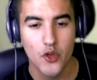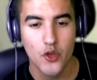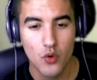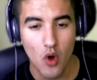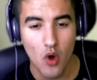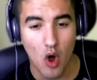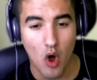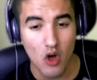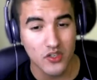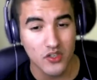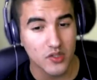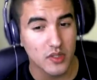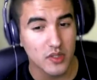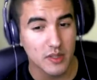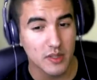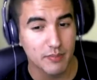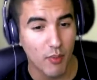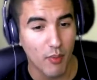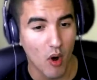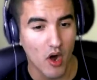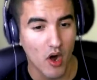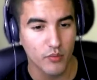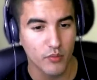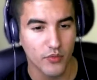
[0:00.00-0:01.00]
You also
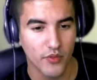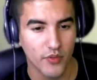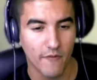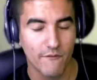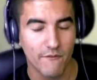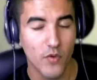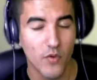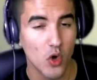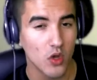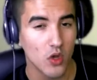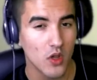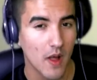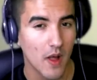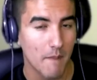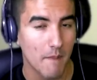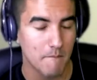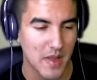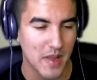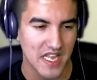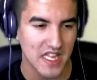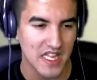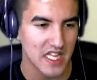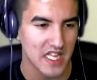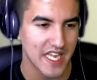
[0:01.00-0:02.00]
spawn with a full
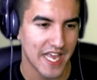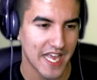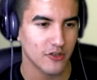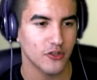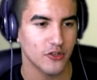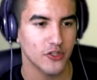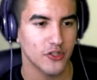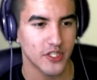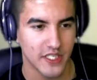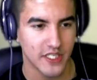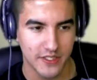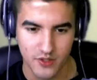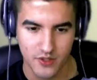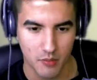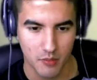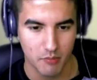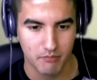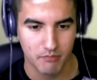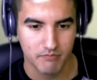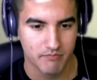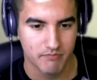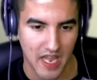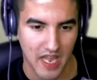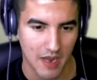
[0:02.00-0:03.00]
melee energy. So
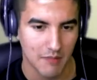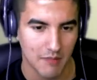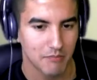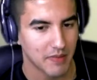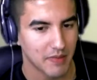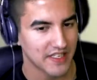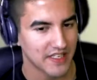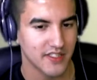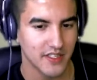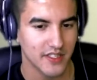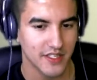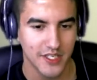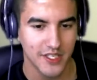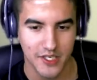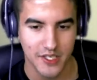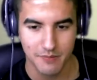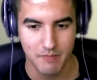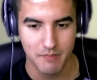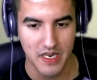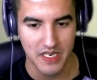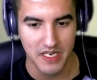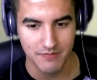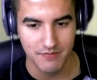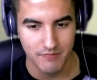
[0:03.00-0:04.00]
yeah, basically you
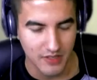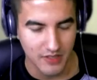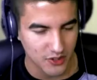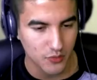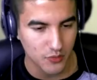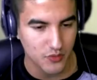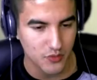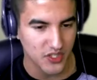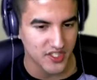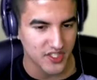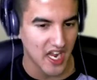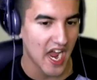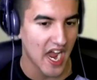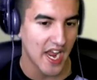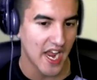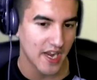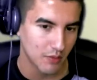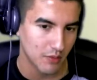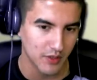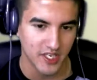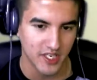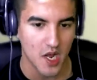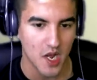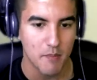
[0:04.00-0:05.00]
can make as soon as you
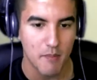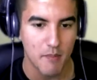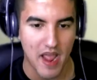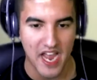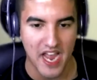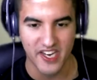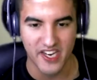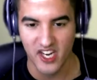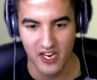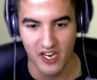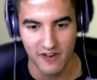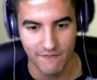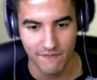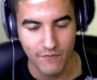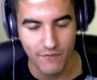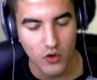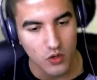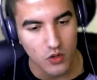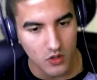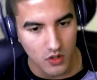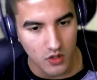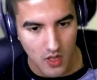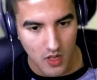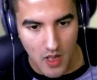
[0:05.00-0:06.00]
die, when you come back, you got a
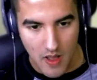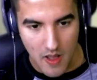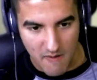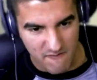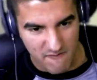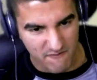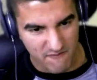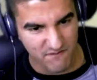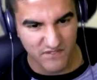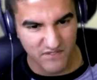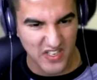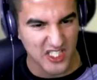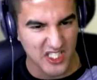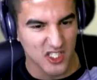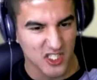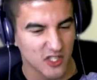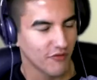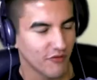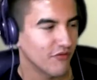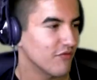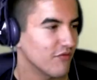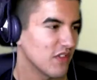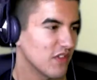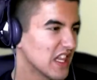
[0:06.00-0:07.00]
full fist
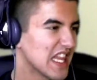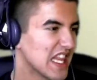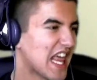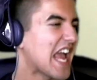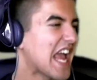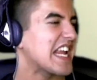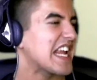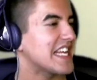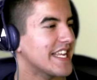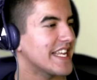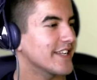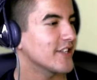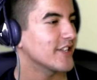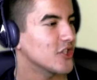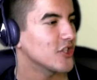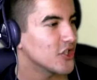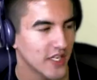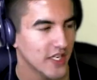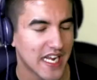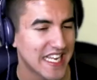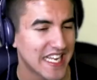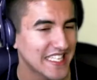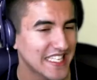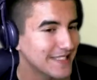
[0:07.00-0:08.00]
of lightning and
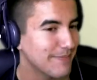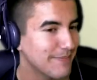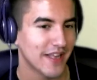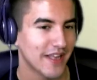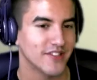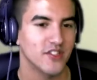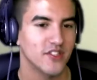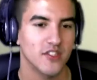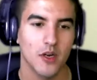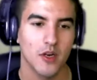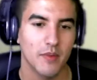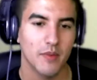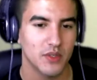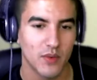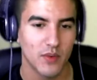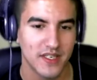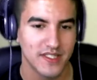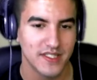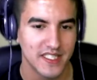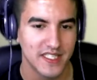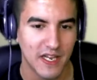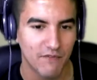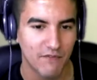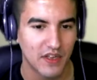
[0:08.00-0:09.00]
shit. I spat so much when
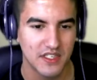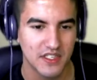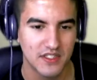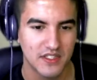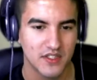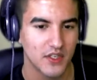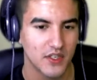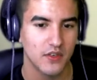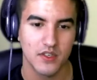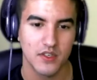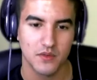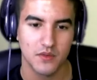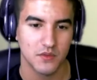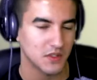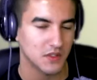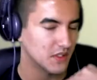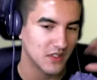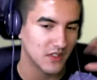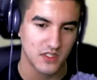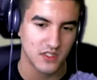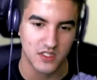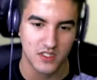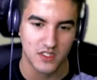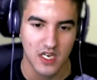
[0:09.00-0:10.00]
I said fist, dude. It was
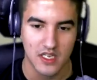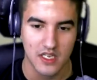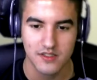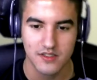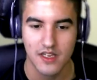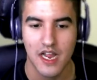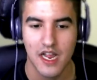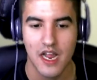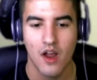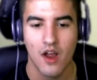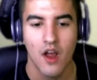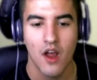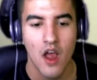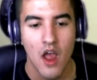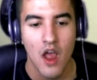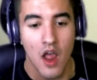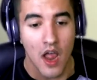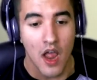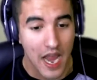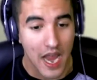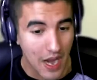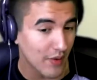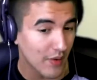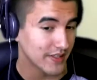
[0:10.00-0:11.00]
disgusting. Eh.
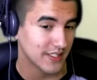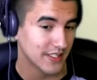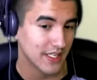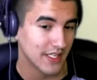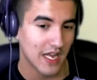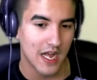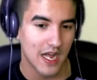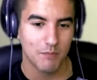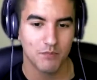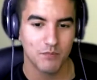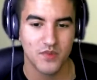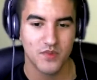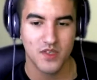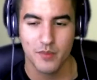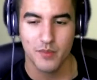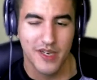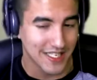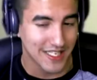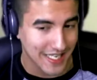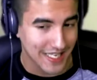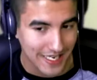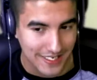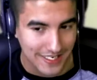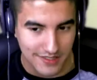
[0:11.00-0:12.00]
Anyways, um, so then we
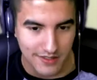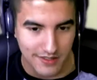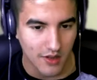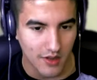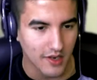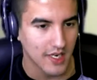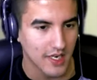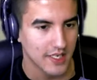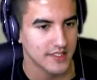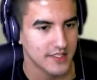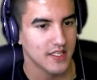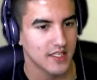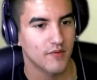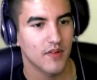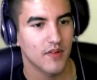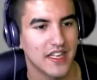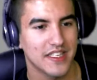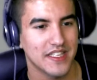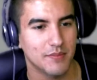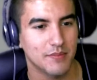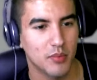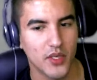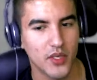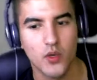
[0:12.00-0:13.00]
got light and all that kind of
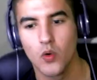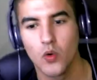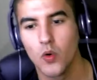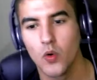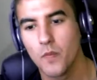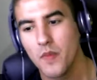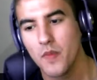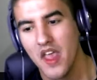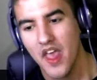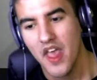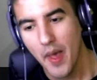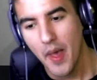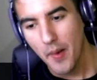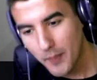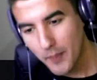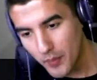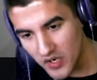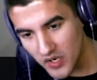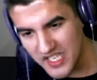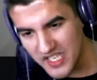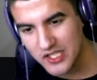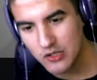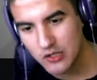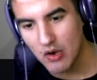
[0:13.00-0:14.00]
That's pretty cool.
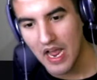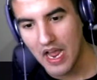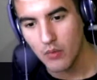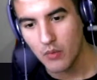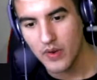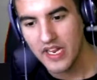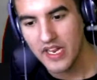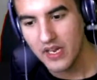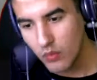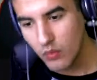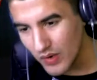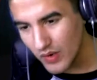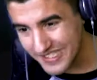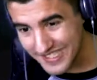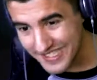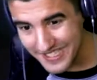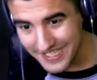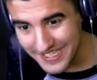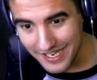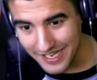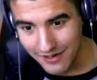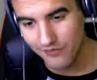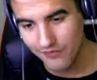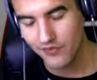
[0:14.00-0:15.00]
Pretty dry week. What's
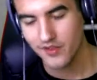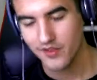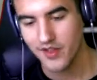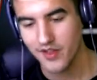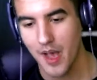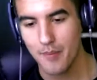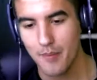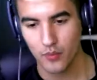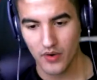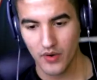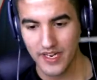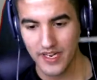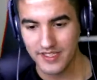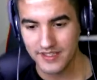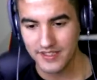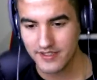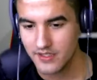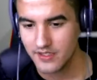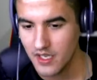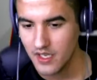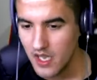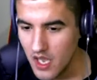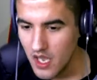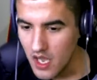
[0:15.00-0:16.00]
in there for the
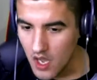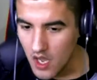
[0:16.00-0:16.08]
upgrades?